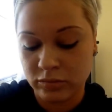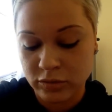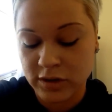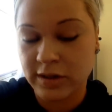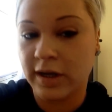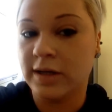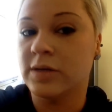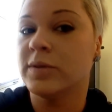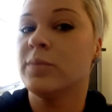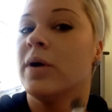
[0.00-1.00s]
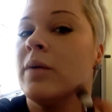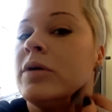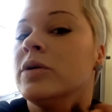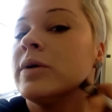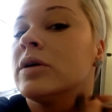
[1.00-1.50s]
Just like I did with the primer,
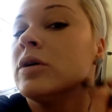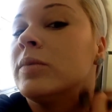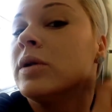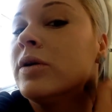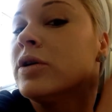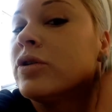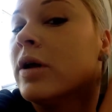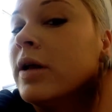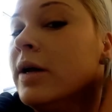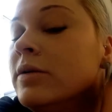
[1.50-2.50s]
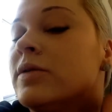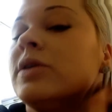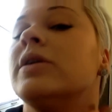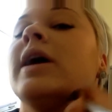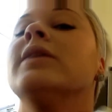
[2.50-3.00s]
you want to go below your jawline into
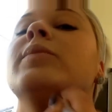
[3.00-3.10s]
your neck,